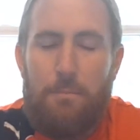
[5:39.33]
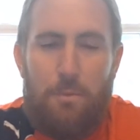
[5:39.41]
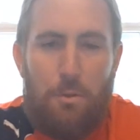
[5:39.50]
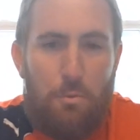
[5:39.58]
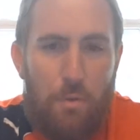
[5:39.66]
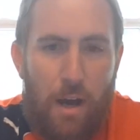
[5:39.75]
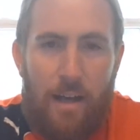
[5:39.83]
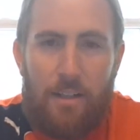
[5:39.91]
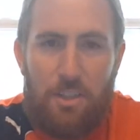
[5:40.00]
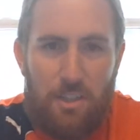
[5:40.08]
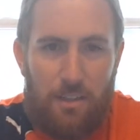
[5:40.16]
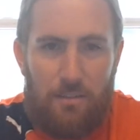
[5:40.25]
Do not
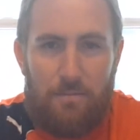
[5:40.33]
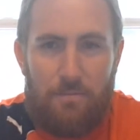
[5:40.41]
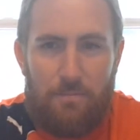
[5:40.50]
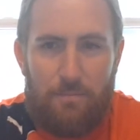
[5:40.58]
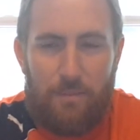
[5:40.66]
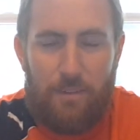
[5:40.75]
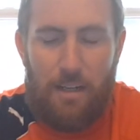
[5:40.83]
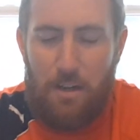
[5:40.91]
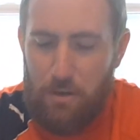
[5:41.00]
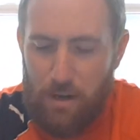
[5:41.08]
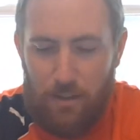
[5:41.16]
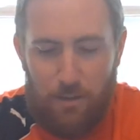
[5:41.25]
cheat. I know
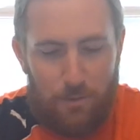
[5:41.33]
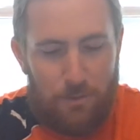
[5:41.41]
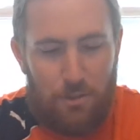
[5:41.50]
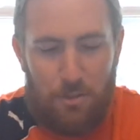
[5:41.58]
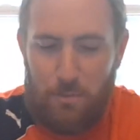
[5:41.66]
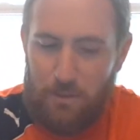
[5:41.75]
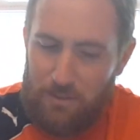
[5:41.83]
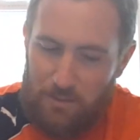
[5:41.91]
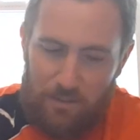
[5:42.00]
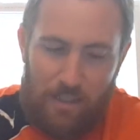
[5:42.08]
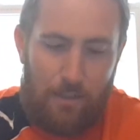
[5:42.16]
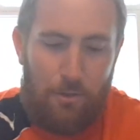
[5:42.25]
you're not going to, but
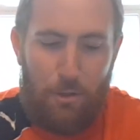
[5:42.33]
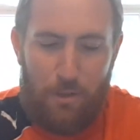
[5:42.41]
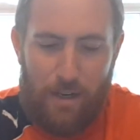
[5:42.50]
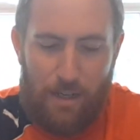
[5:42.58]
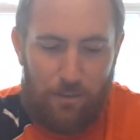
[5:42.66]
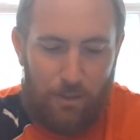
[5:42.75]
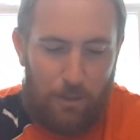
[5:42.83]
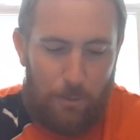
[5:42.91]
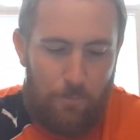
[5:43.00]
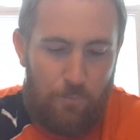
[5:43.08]
just have to throw that out there.